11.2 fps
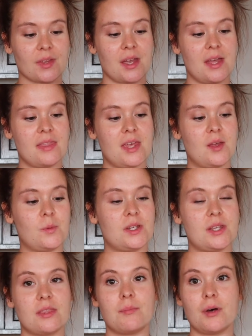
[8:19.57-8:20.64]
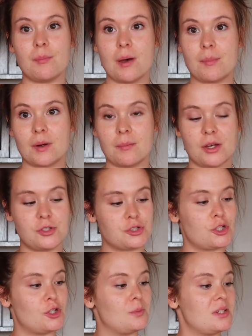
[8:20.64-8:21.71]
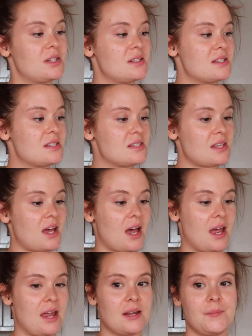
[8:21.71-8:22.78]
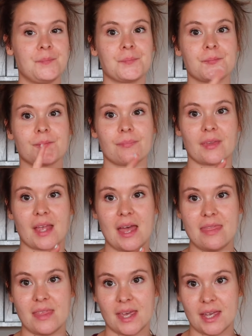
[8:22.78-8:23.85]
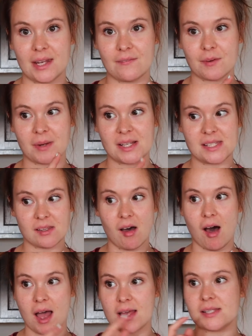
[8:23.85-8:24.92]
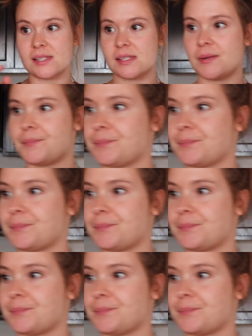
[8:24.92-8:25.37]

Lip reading: And then we did the bell pepper mushroom side. And then for my sauce,